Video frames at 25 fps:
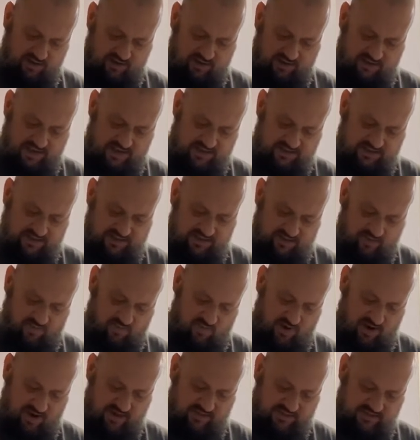The last thing you
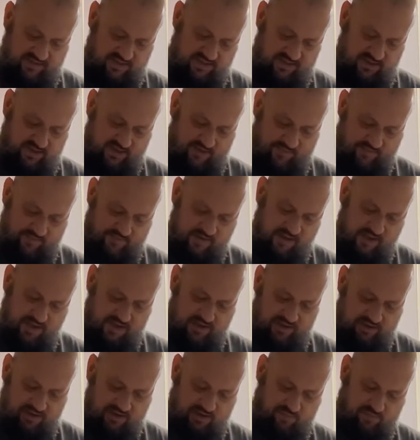want is a
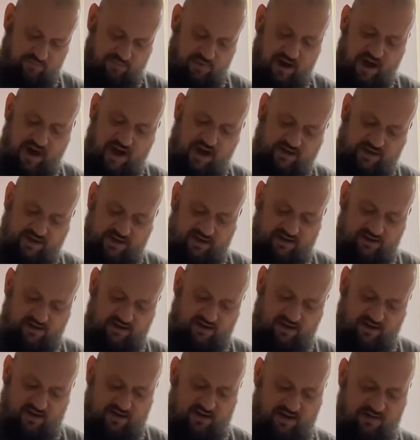little pocket
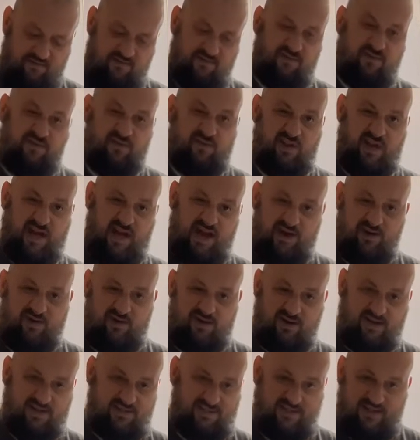of
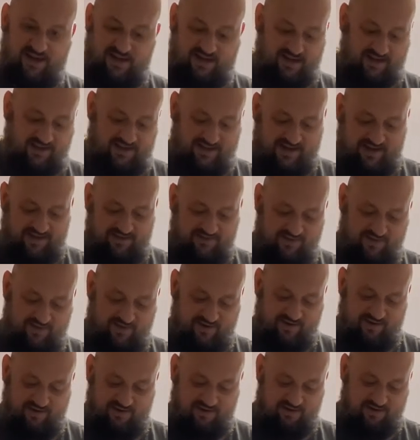flour. It's not going to taste very
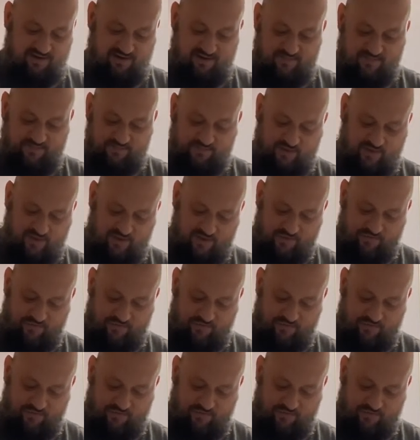good at all. So